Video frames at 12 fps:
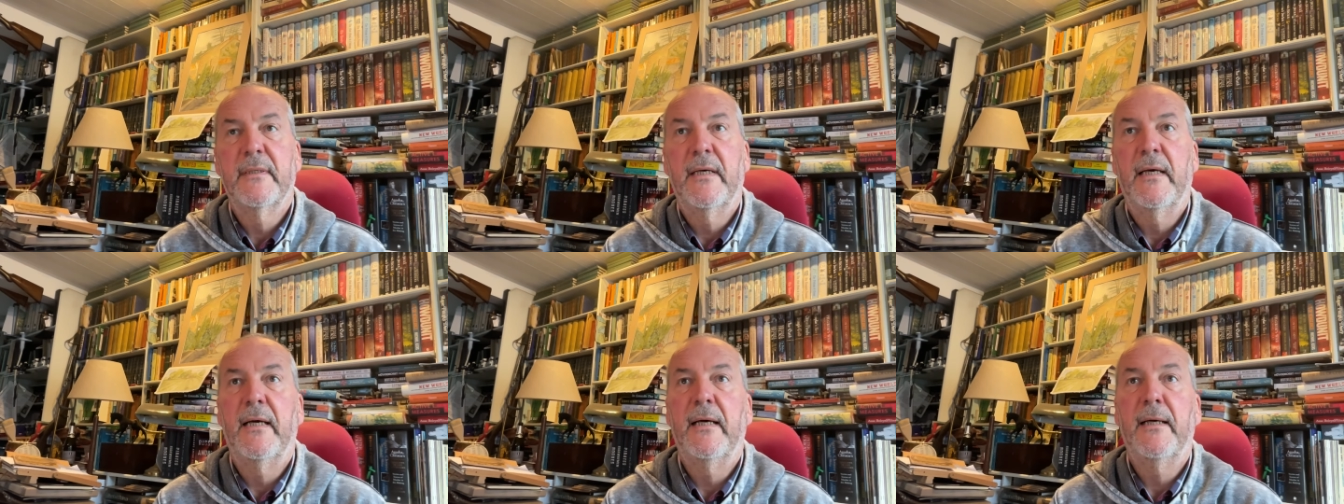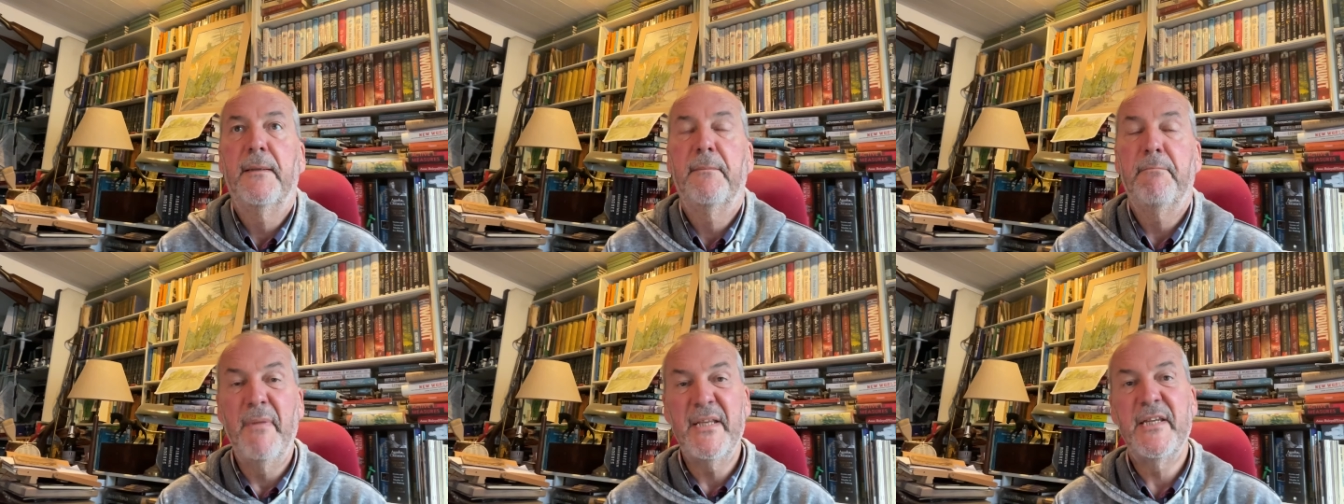uh,
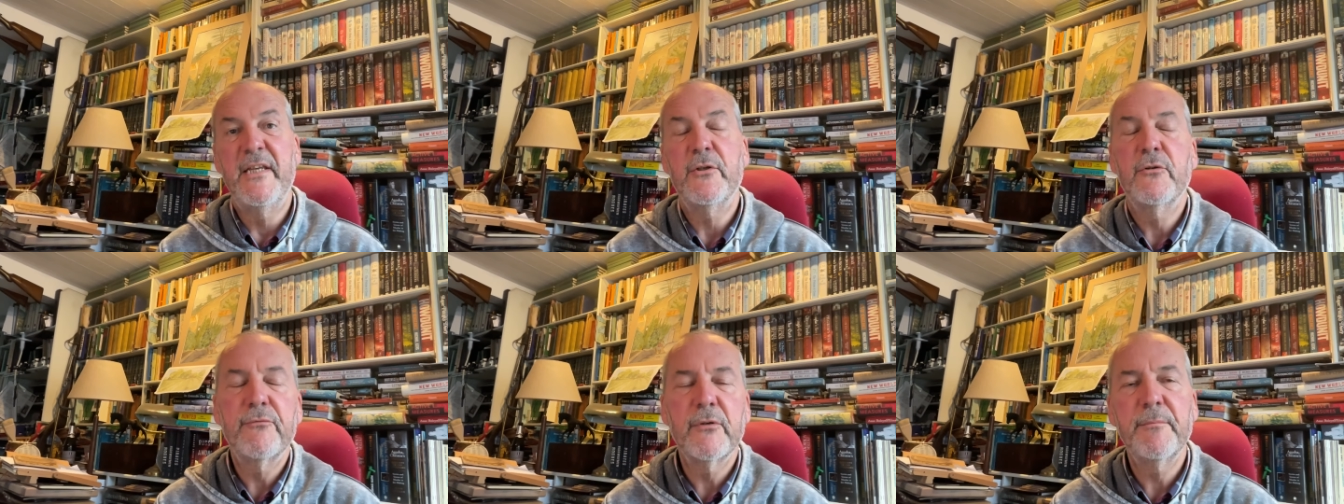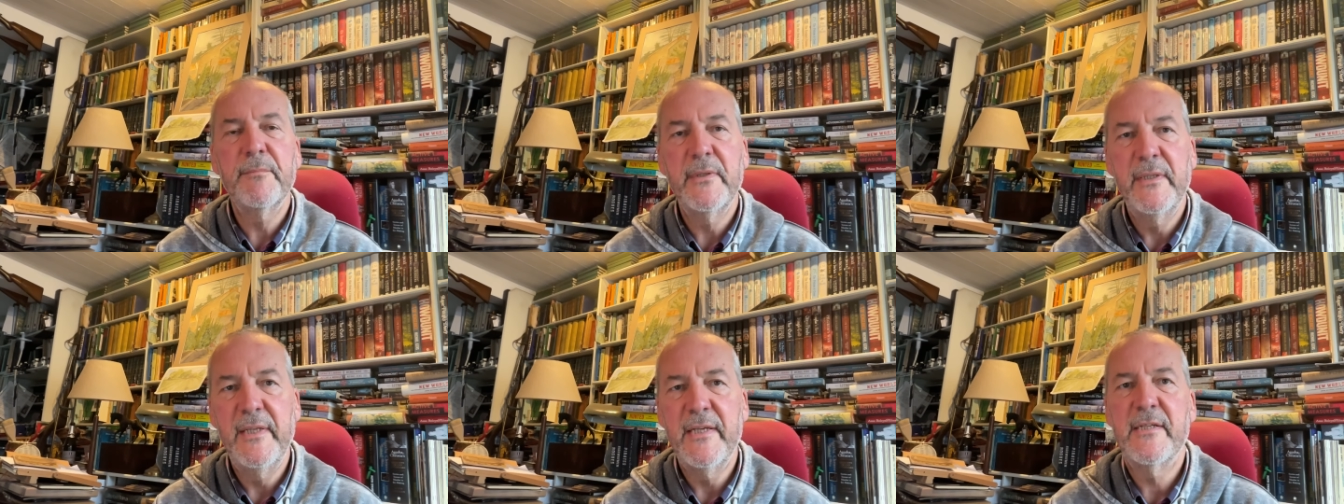message from
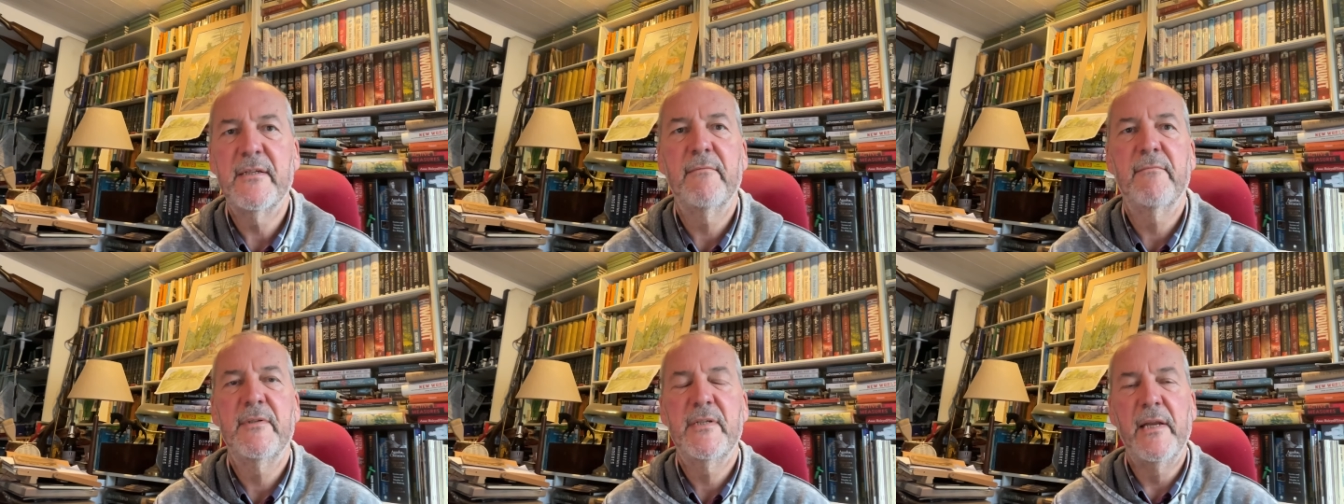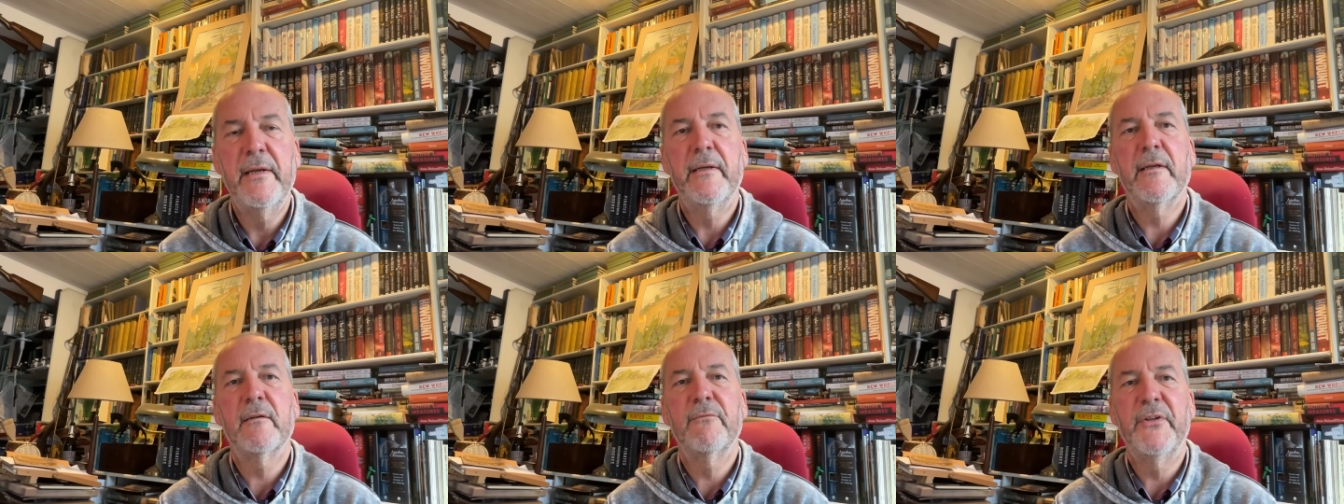this silly
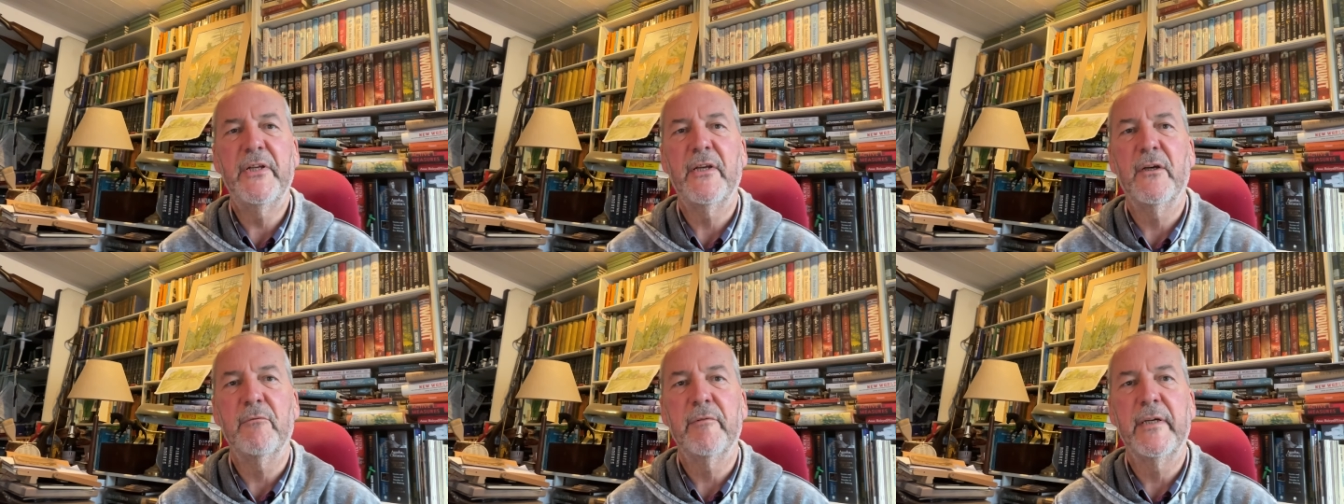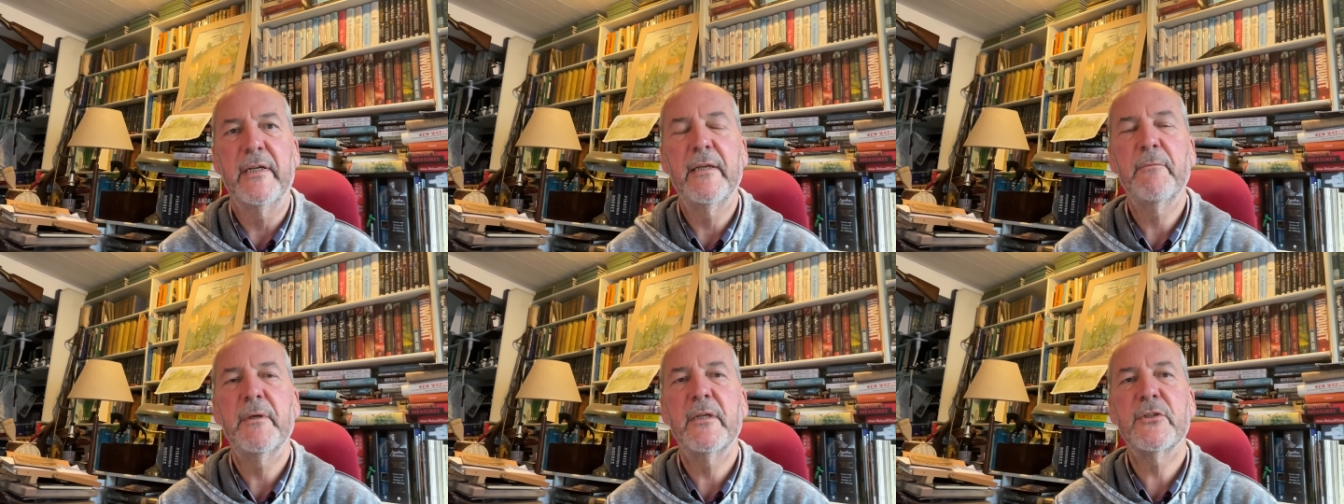little video really,
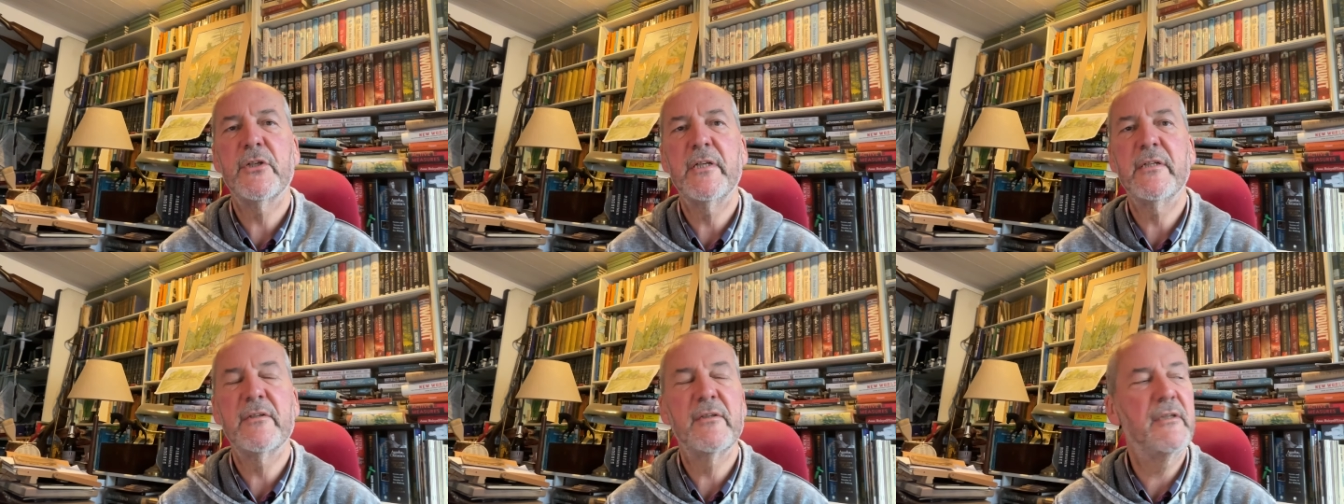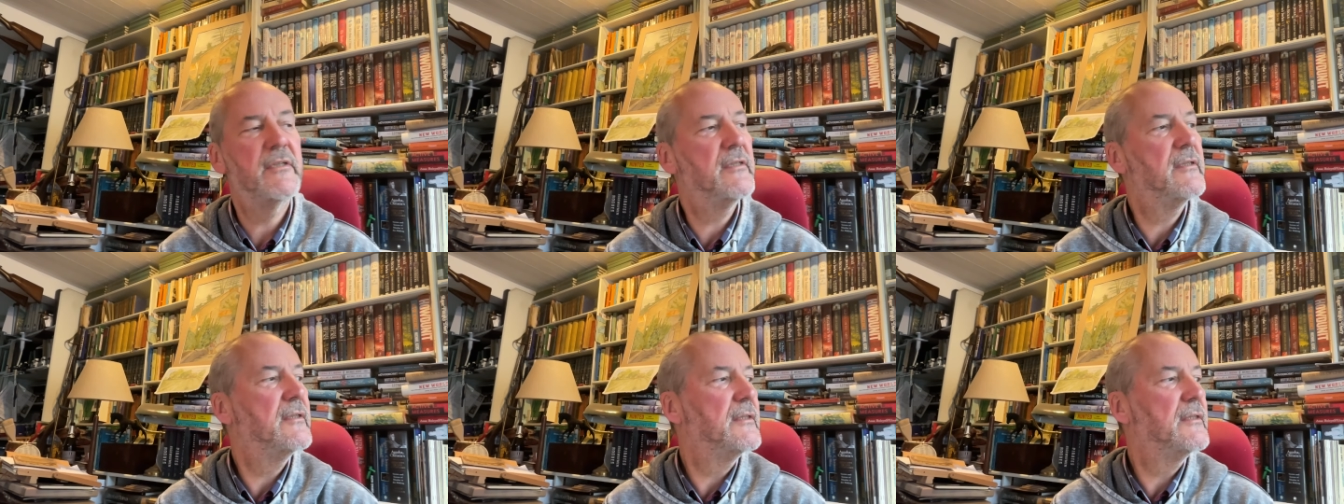which is that